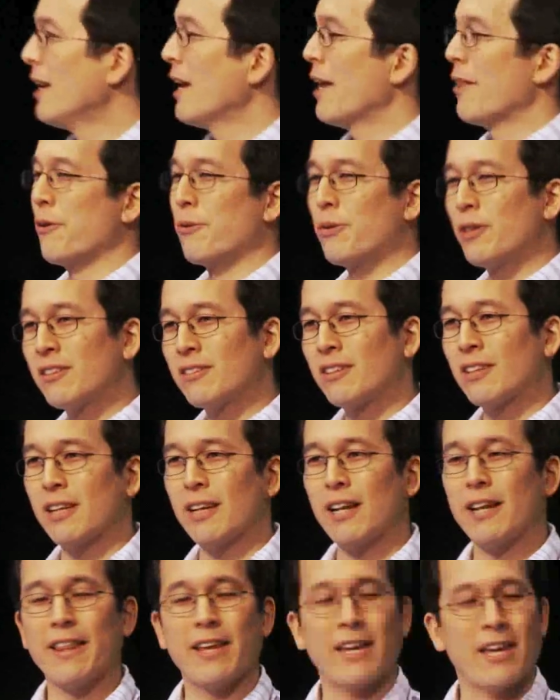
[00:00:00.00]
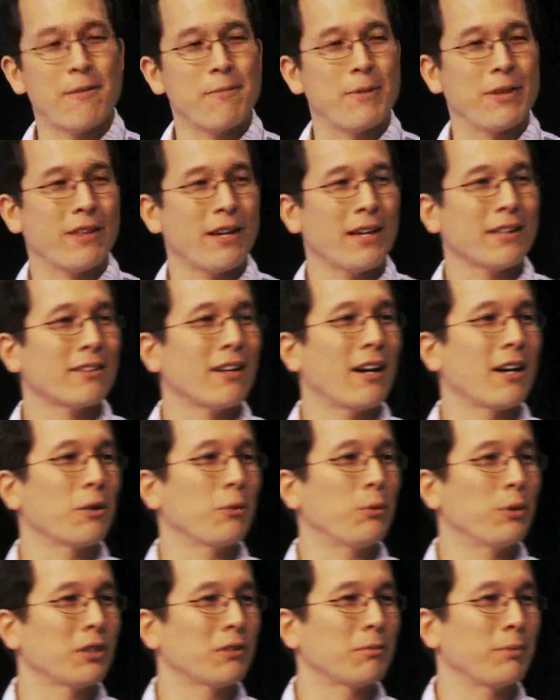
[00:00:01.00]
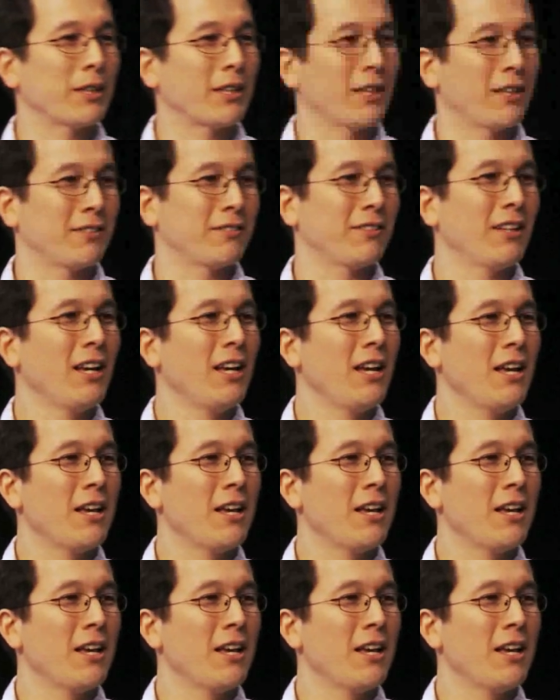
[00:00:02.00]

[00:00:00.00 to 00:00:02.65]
And the reason they gave me that title was because